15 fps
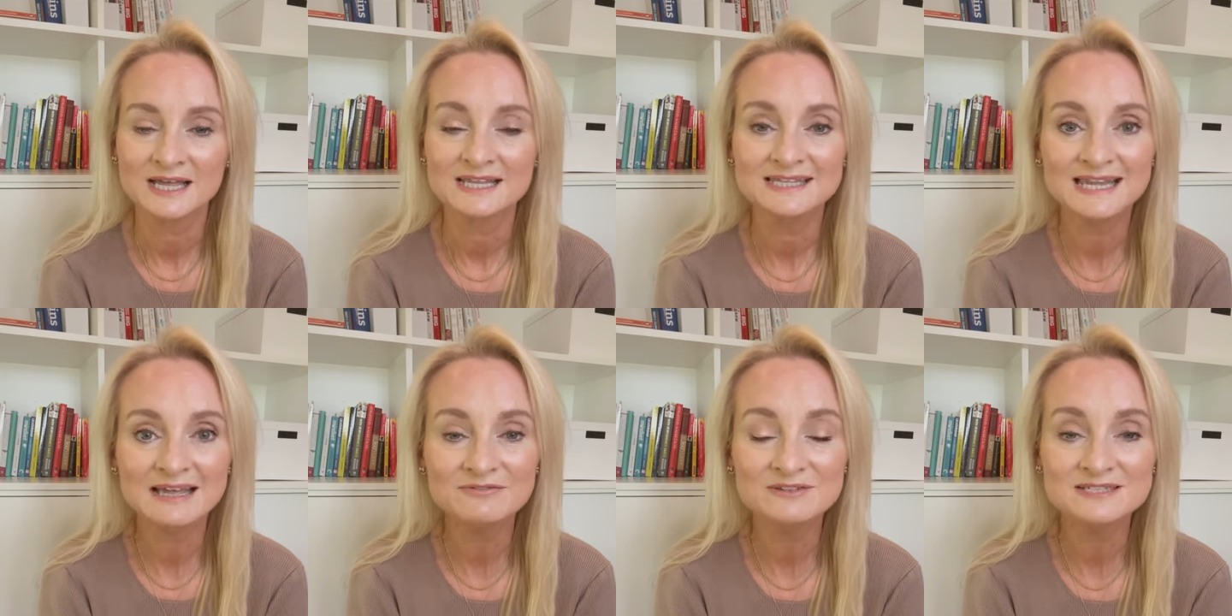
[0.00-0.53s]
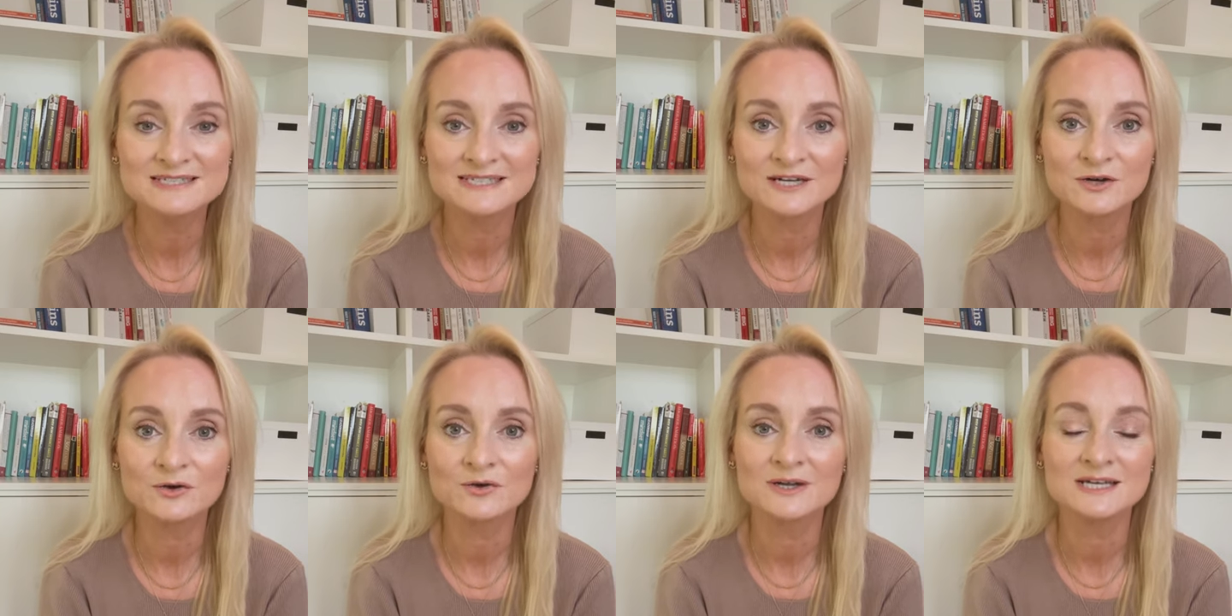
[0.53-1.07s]
Level
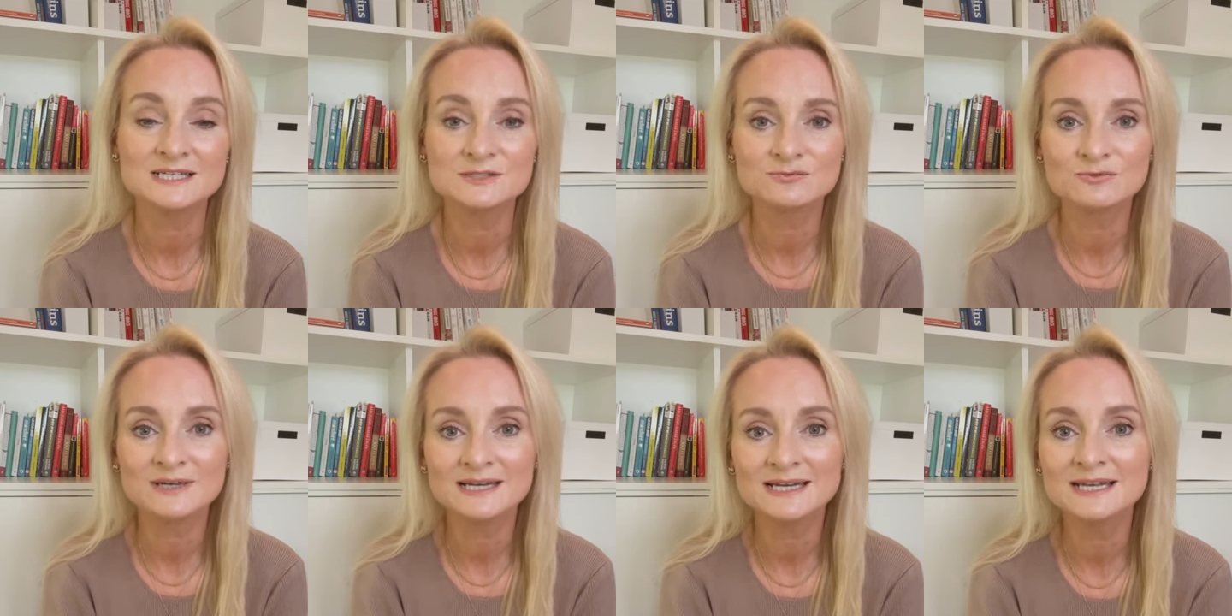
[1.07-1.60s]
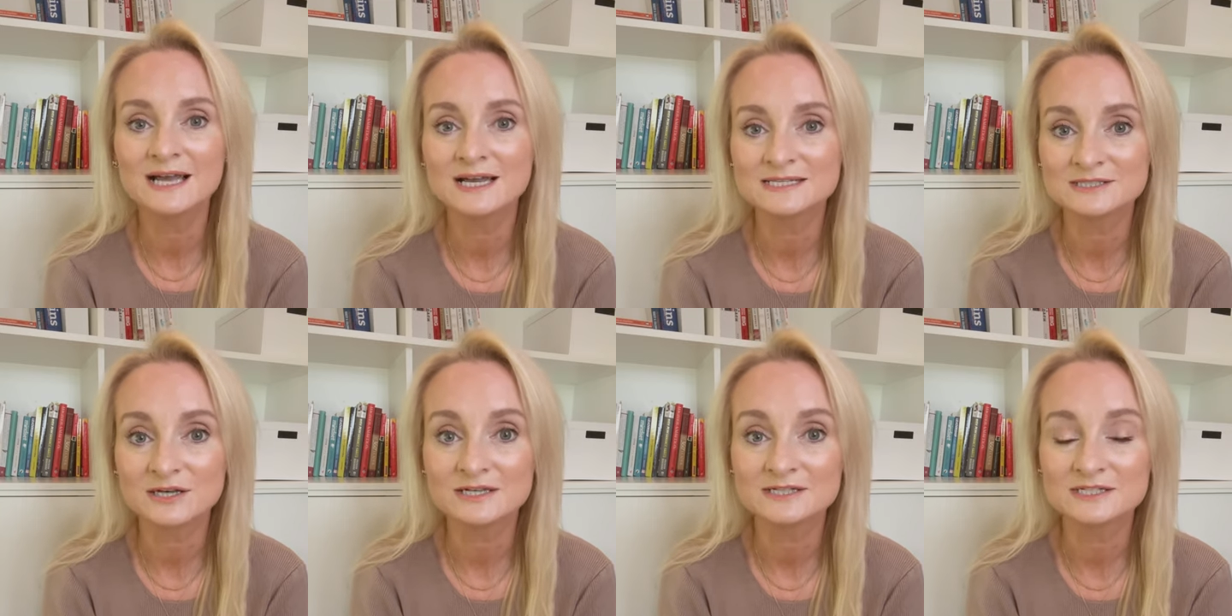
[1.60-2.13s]
zero is really, as
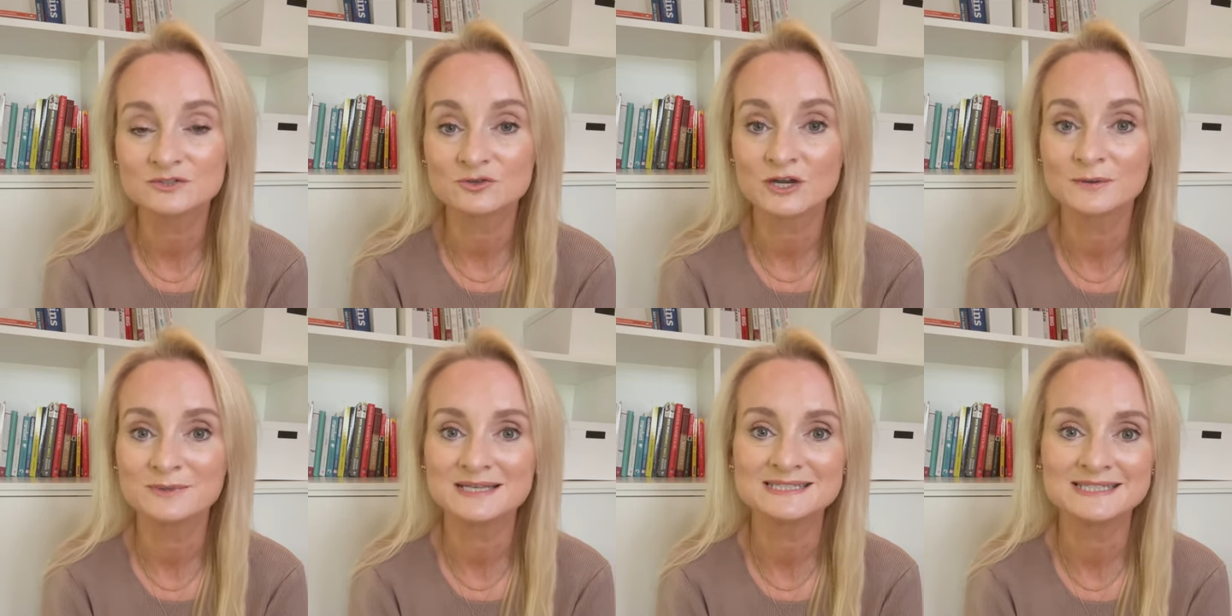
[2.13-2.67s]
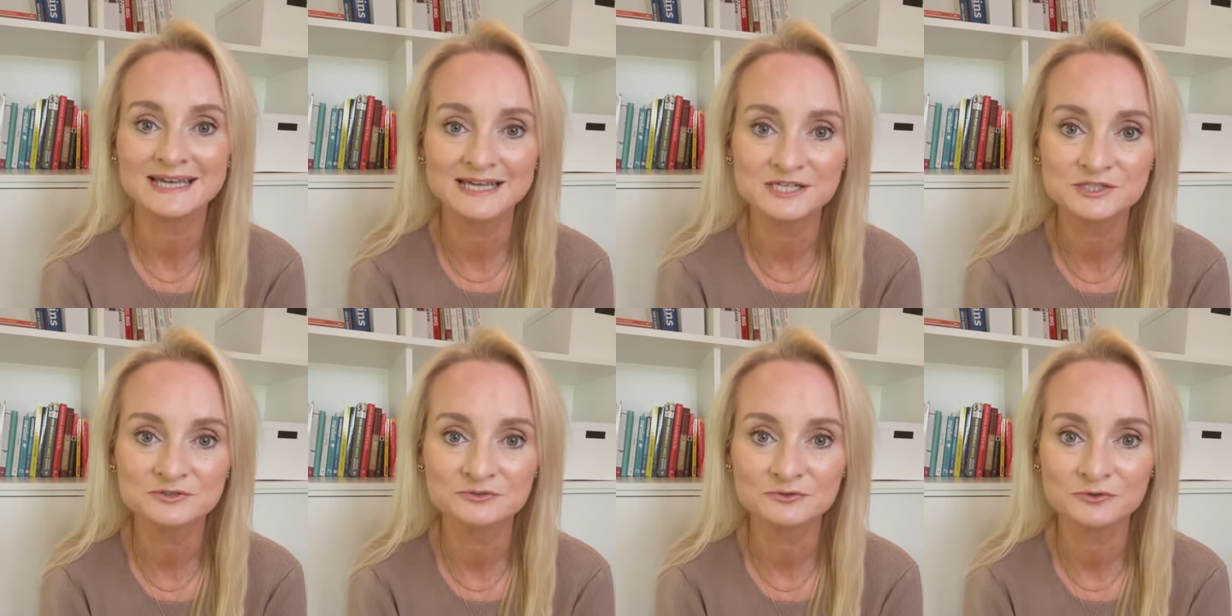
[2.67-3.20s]
I describe it, as the
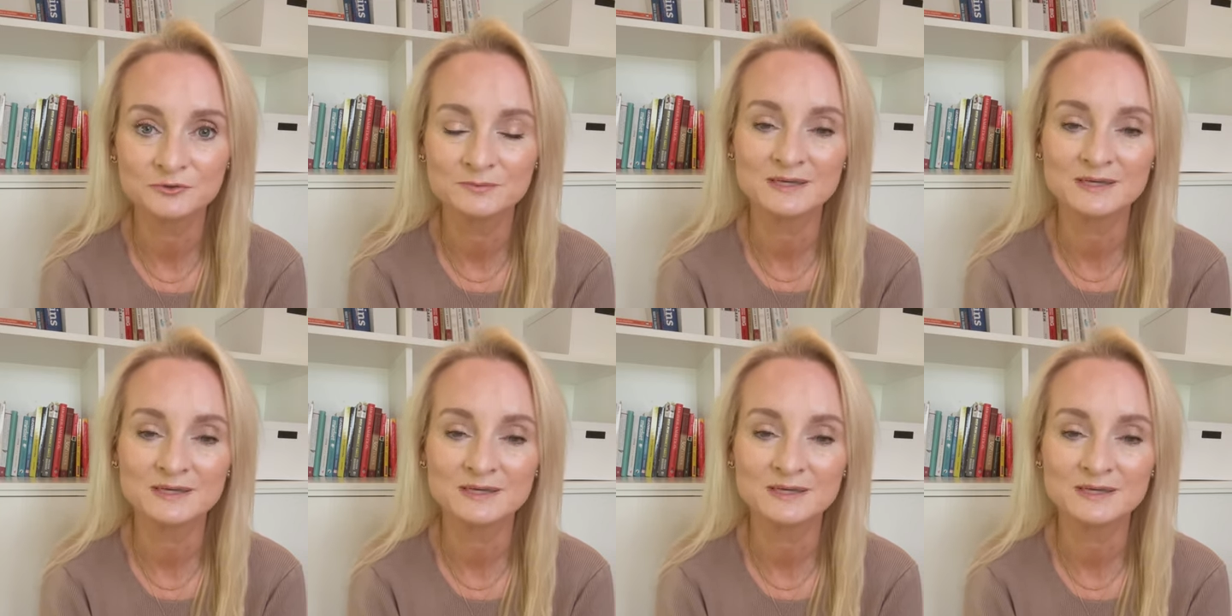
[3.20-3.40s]
engine room.